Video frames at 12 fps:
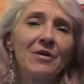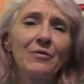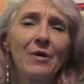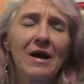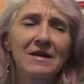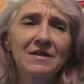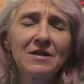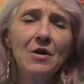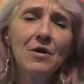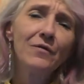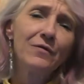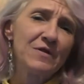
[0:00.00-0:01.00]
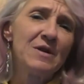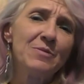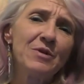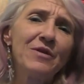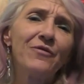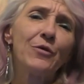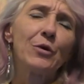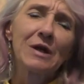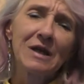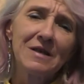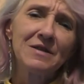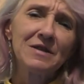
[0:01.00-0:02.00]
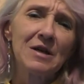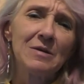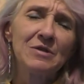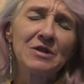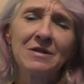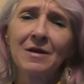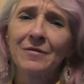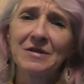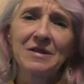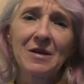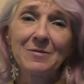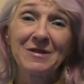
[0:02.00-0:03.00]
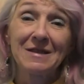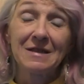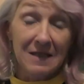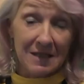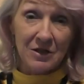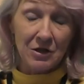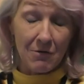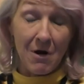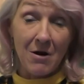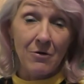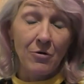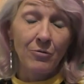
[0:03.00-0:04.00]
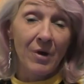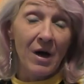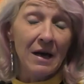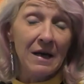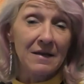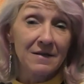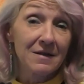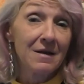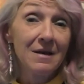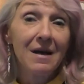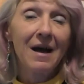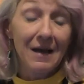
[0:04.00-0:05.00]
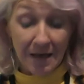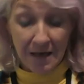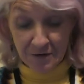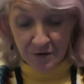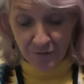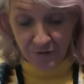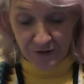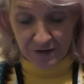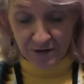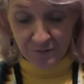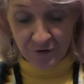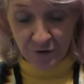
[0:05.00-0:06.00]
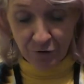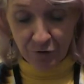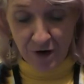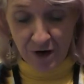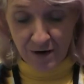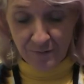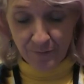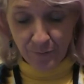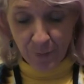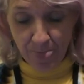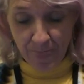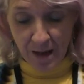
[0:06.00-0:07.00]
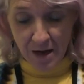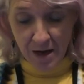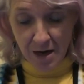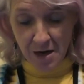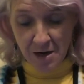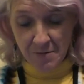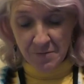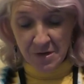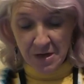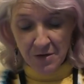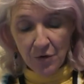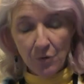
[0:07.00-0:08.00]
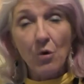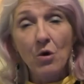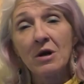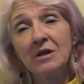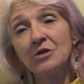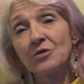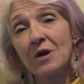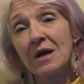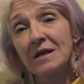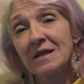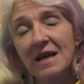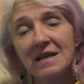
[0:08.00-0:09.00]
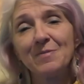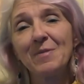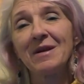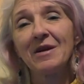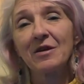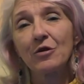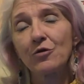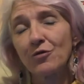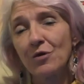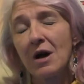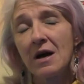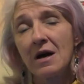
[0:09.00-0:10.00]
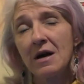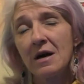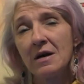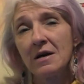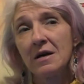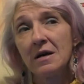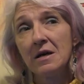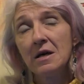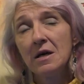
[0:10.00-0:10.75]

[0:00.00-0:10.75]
arrest simply for consumption of a substance into our own bodies. Again, no victim, no crime. The war on drugs has been a